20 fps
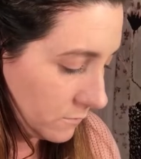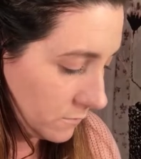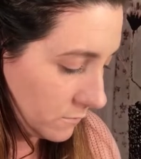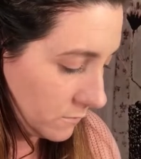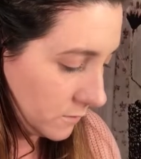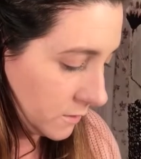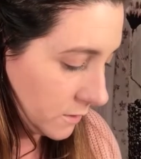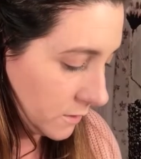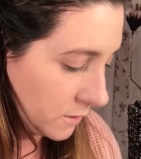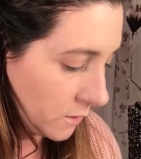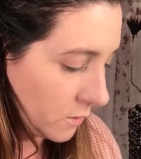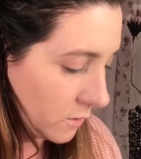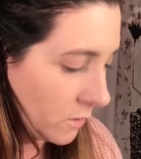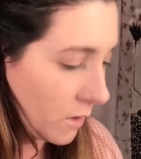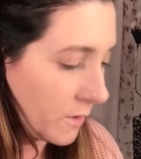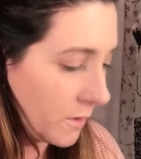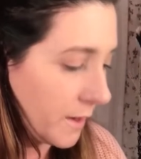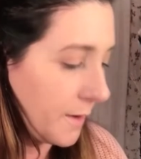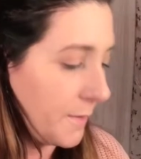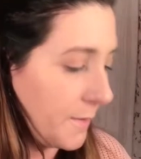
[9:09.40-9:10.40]
So, oh
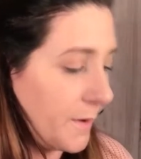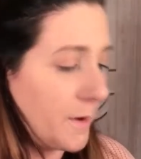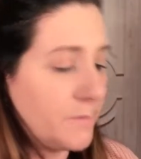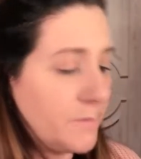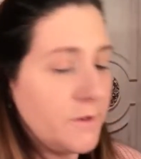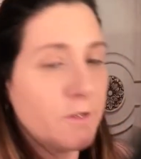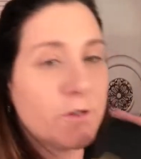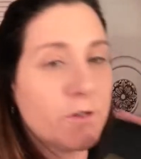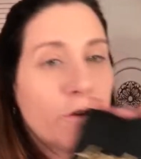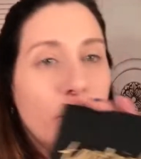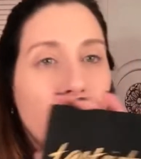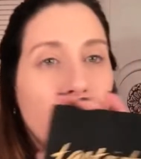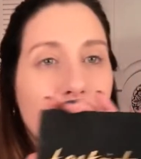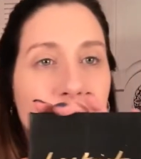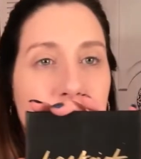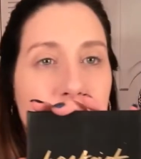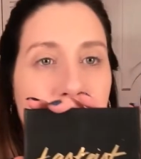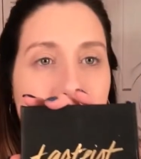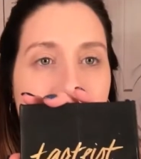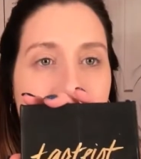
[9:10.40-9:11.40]
yeah, I'm just going in
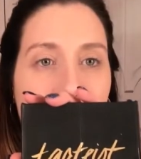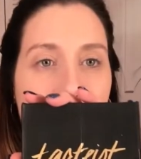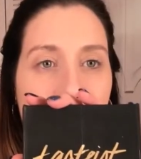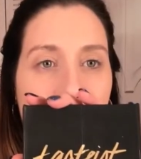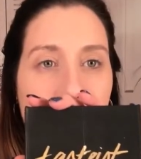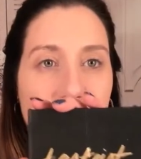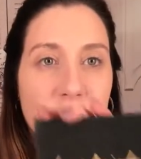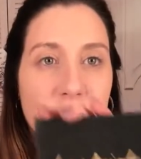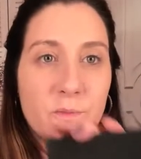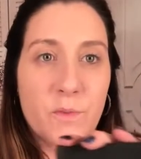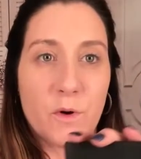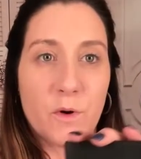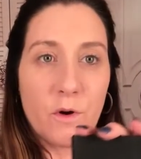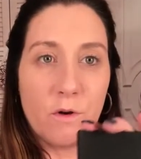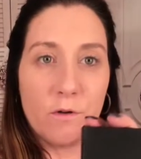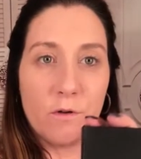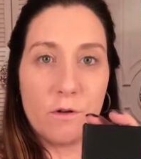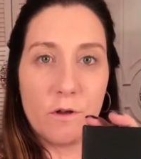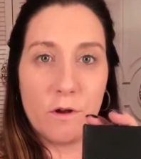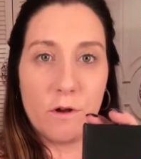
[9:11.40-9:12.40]
with the Tarte's Pro
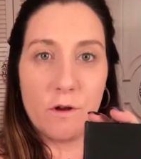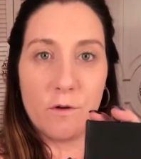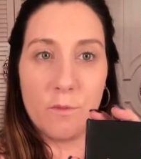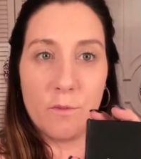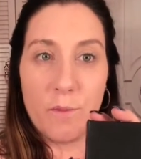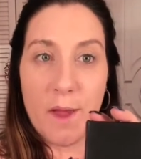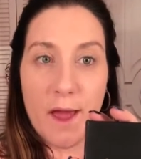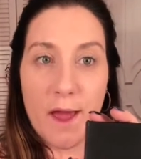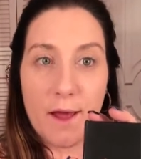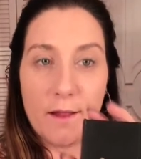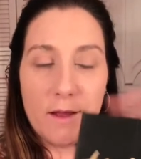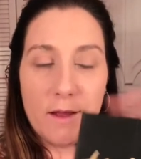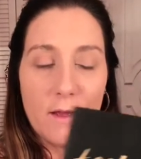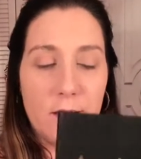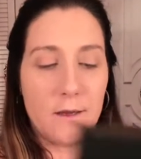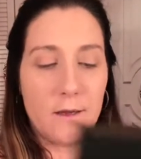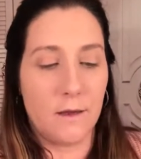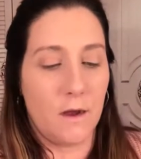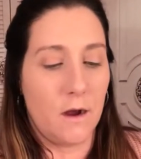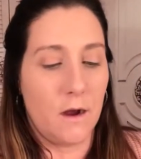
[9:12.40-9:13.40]
Glow palette.